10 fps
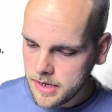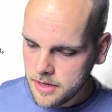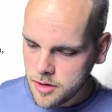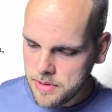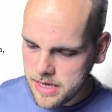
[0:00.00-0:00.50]

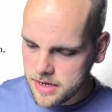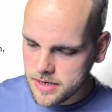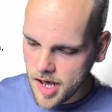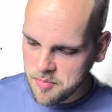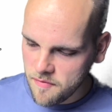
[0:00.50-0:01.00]
Speaking
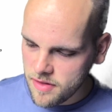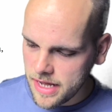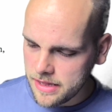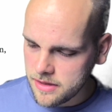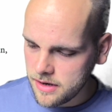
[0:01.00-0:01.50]
9 months
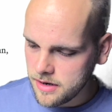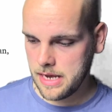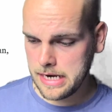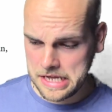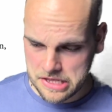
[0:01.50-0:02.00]
later,
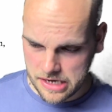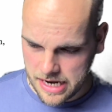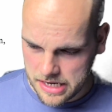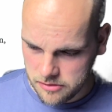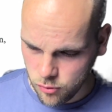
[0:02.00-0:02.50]
Lisa
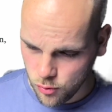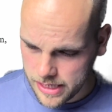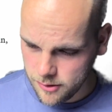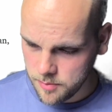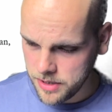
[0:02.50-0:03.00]
Nandy ruled
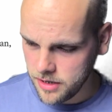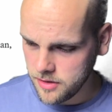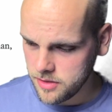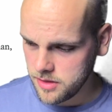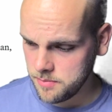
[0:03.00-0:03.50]
out
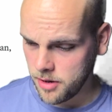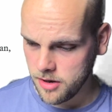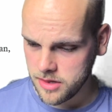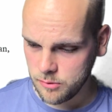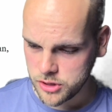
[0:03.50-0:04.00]
the
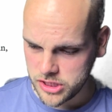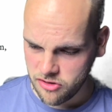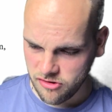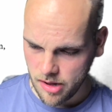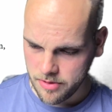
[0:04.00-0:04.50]
policy which she
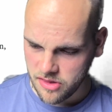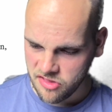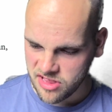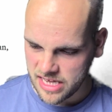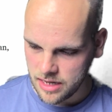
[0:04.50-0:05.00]
described as a
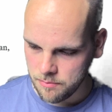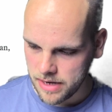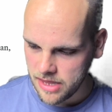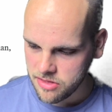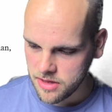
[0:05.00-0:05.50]
sticking
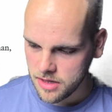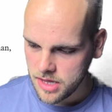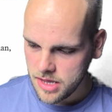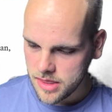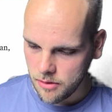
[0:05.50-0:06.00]
plaster
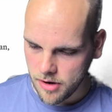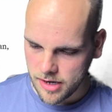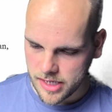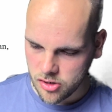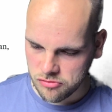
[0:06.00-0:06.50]
that would
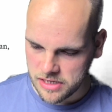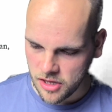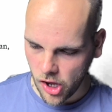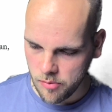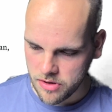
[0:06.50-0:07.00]
only increase
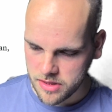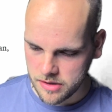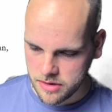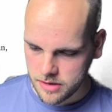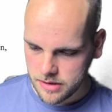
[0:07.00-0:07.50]

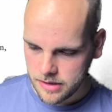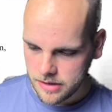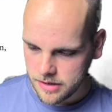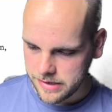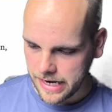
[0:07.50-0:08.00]
homelessness.
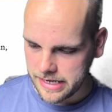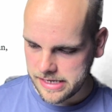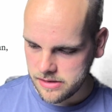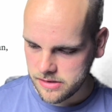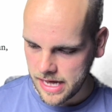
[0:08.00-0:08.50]
Nandy
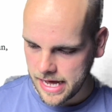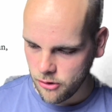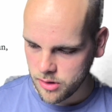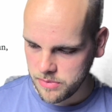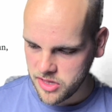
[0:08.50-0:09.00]
isn't the
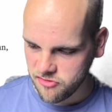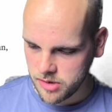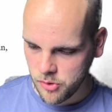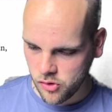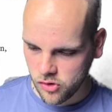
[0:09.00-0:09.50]
housing minister
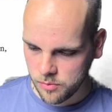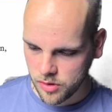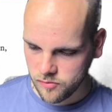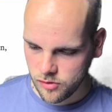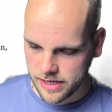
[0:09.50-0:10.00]
anymore,
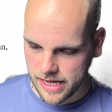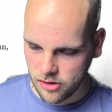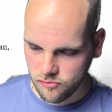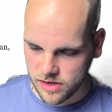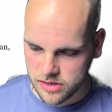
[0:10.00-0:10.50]
but ruling
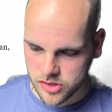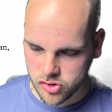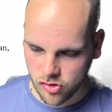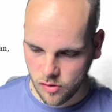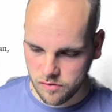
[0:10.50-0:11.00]
out rent
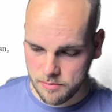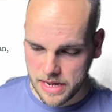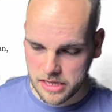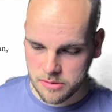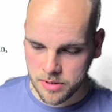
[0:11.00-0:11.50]
control
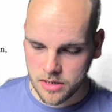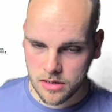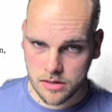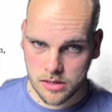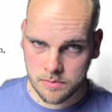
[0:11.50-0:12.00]
remains
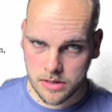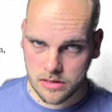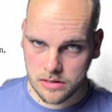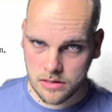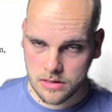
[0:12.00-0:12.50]
party
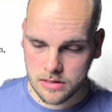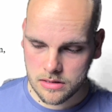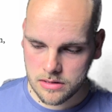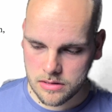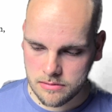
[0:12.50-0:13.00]

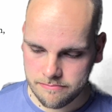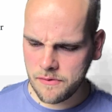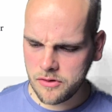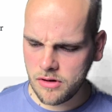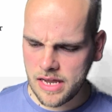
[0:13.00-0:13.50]
policy.
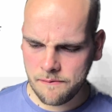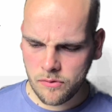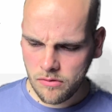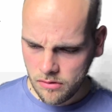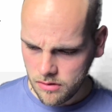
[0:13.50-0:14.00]
You
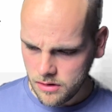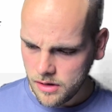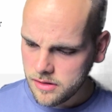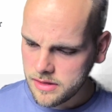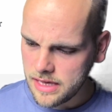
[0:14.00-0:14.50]
l'avez?
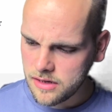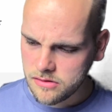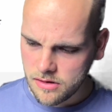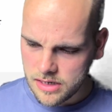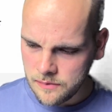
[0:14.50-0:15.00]
Take it
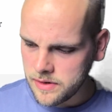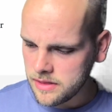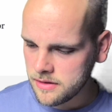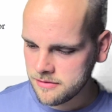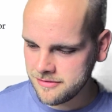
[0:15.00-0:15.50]
or leave it.